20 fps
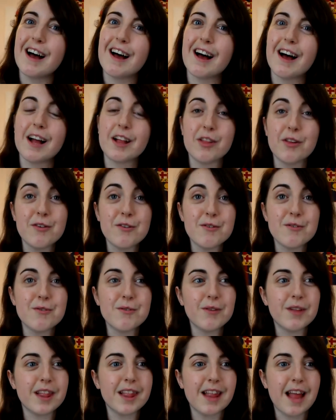I
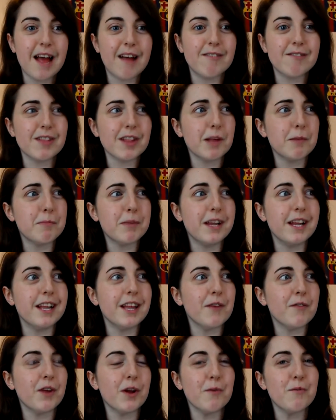do sound completely
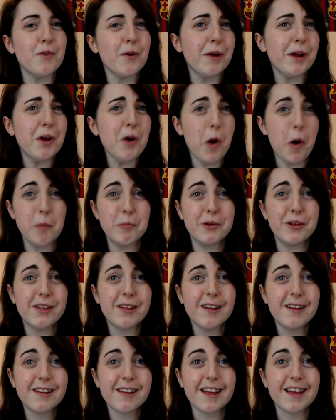different. I'm very
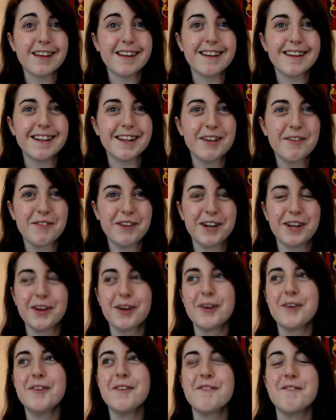common in the
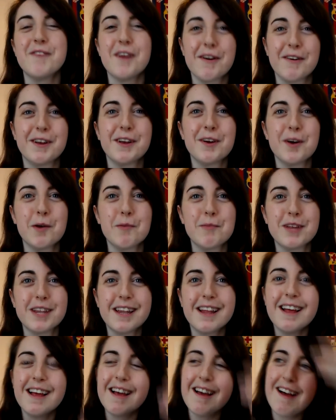video, very
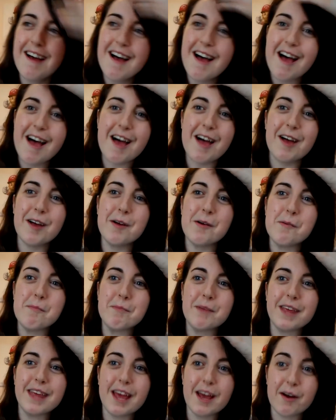common.
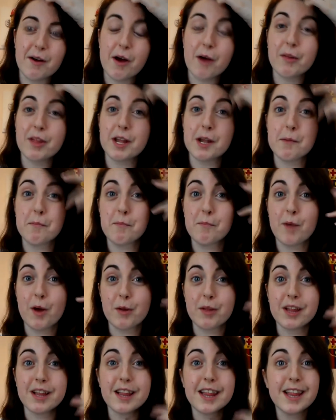But yeah, I
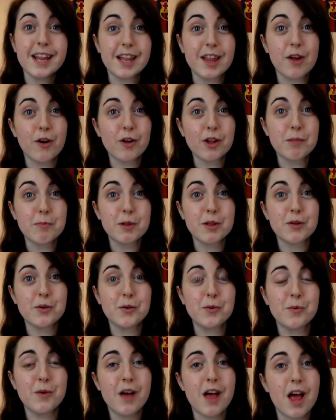was in City
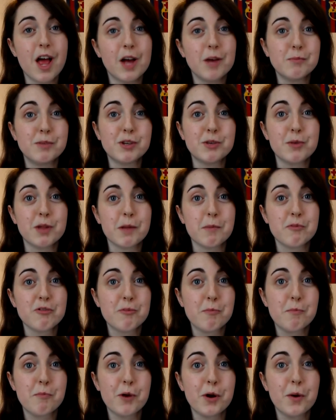Hospital, which was a
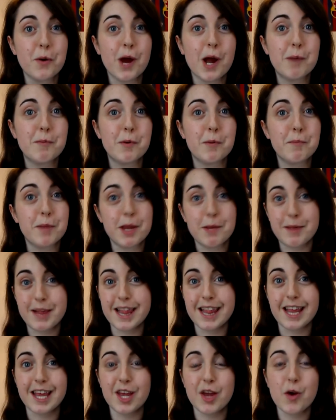programme on
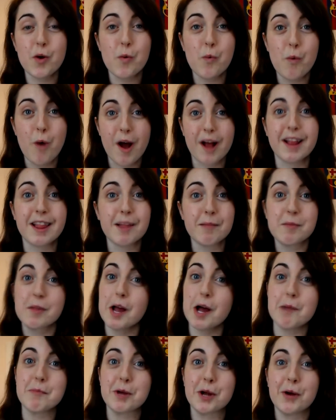BBC quite some
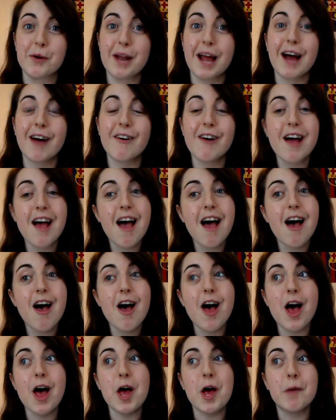time ago now.
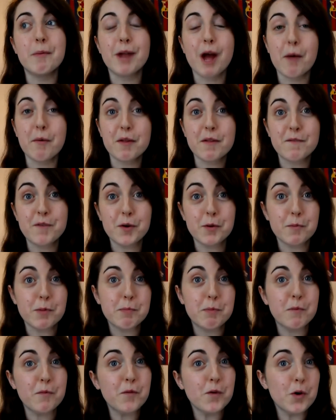And I was filmed
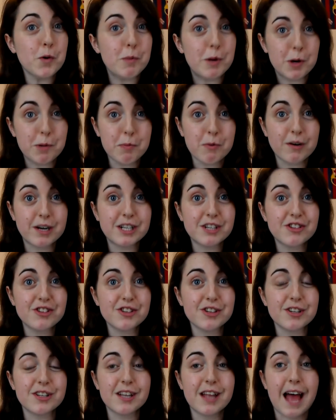before my
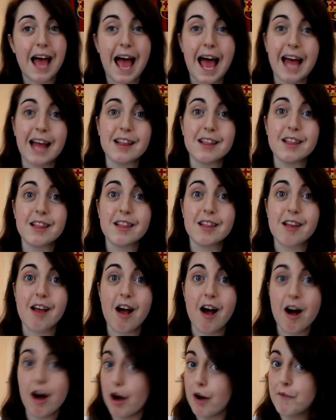operation and
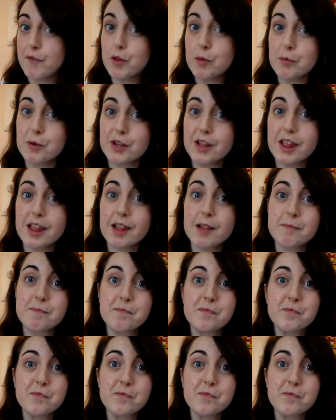afterwards.